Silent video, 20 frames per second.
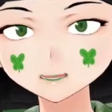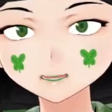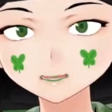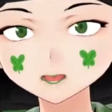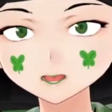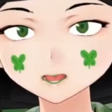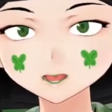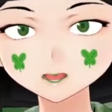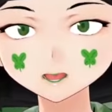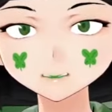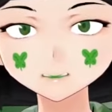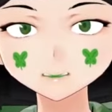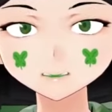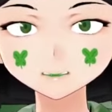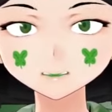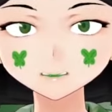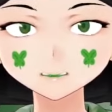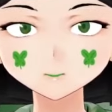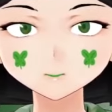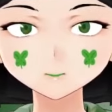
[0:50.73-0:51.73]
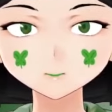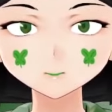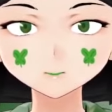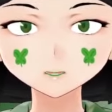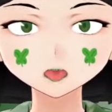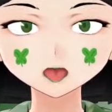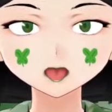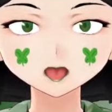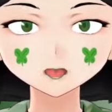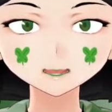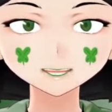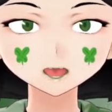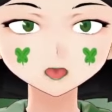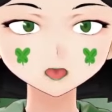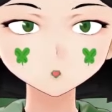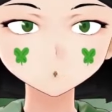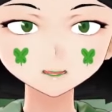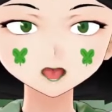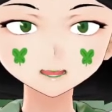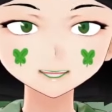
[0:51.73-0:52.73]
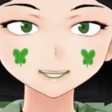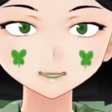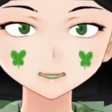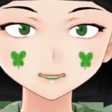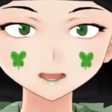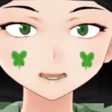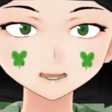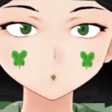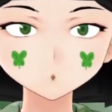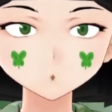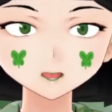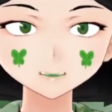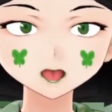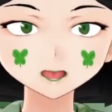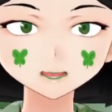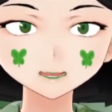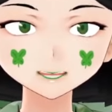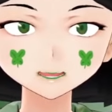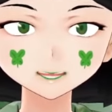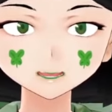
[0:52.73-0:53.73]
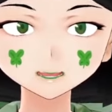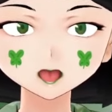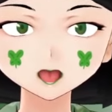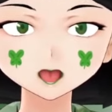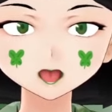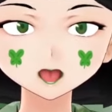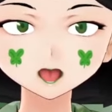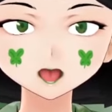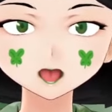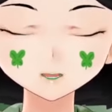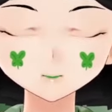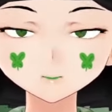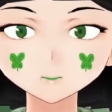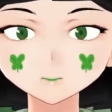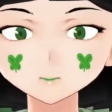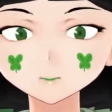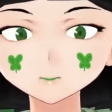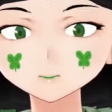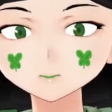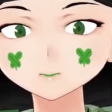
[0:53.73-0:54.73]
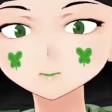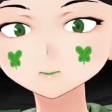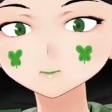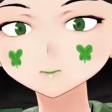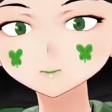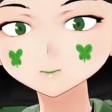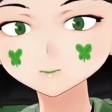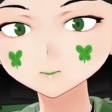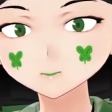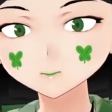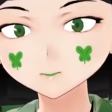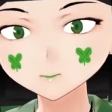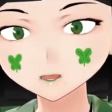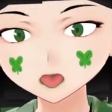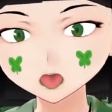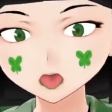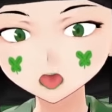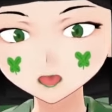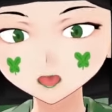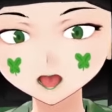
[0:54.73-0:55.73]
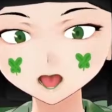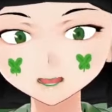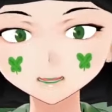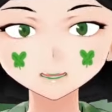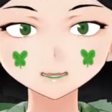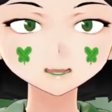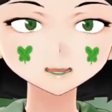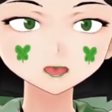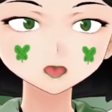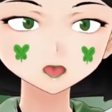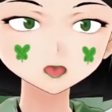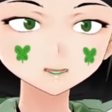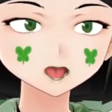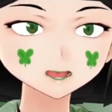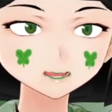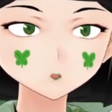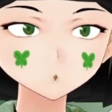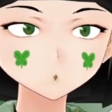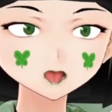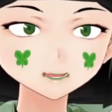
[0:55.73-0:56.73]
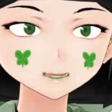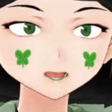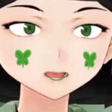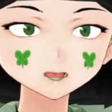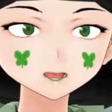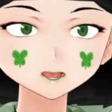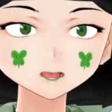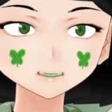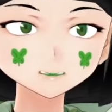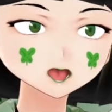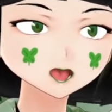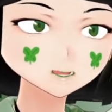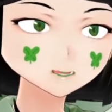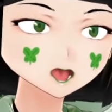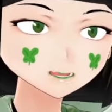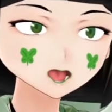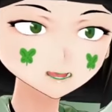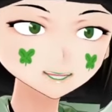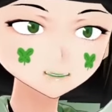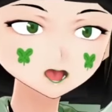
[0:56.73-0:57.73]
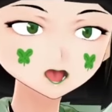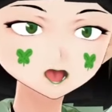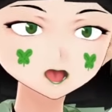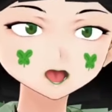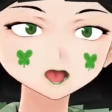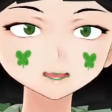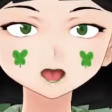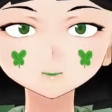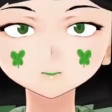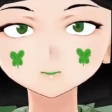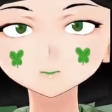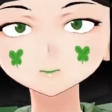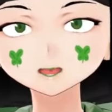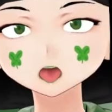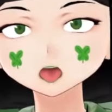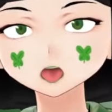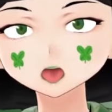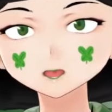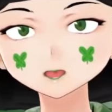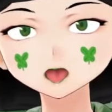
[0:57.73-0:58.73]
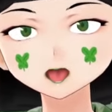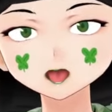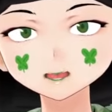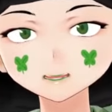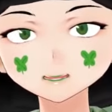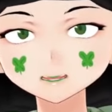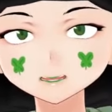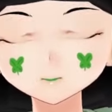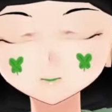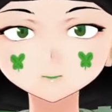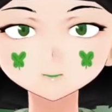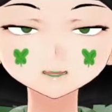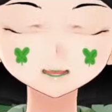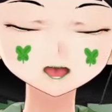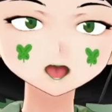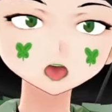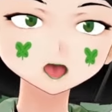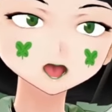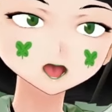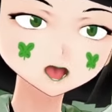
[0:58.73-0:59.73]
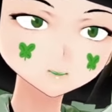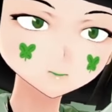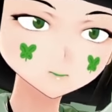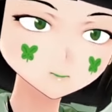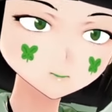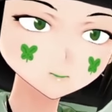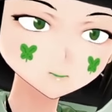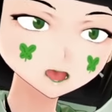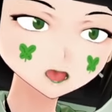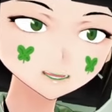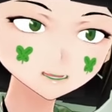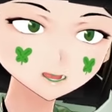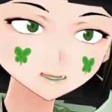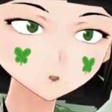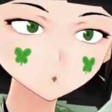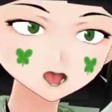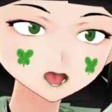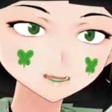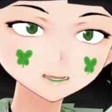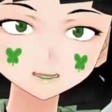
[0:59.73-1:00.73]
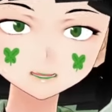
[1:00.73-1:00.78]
is Diamond 1 and Diamond 2 is 100 SR, Gold 1 to Plat 1 is 500 SR, Gold 1 to Diamond 1